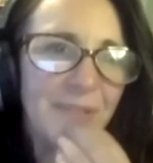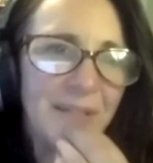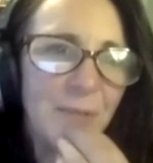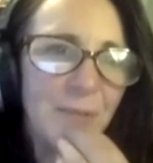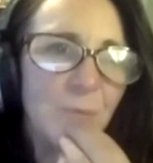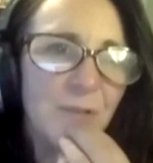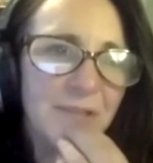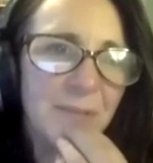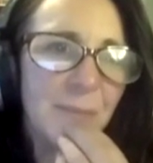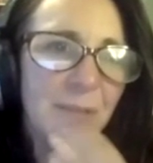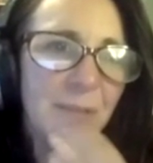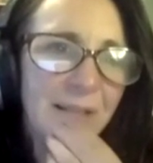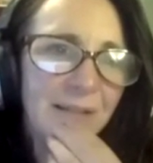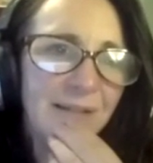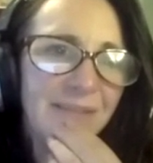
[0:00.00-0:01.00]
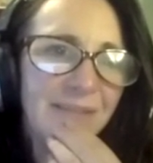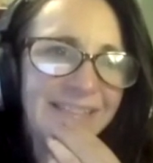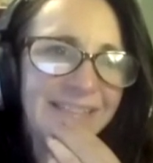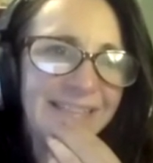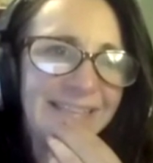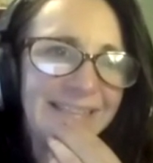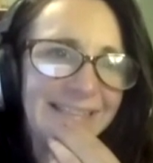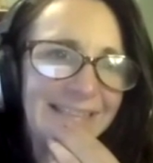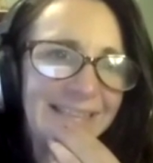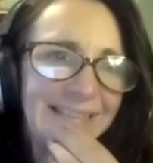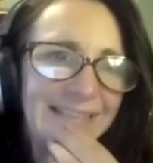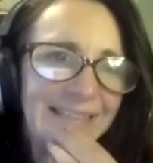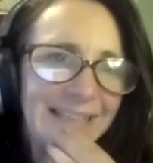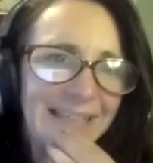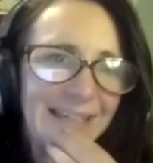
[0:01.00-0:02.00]
that it was a bit like, this is a,
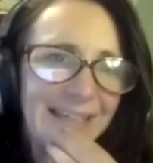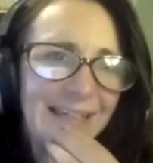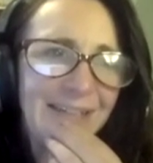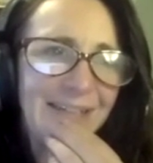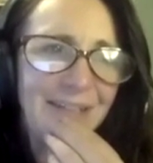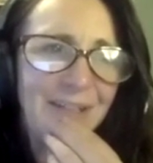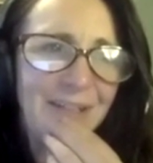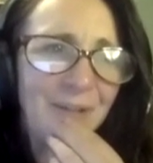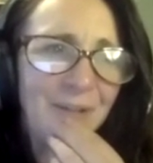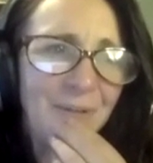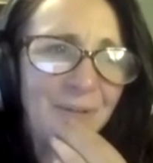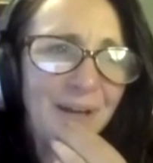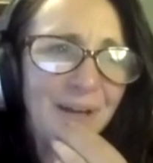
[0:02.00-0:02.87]
you know,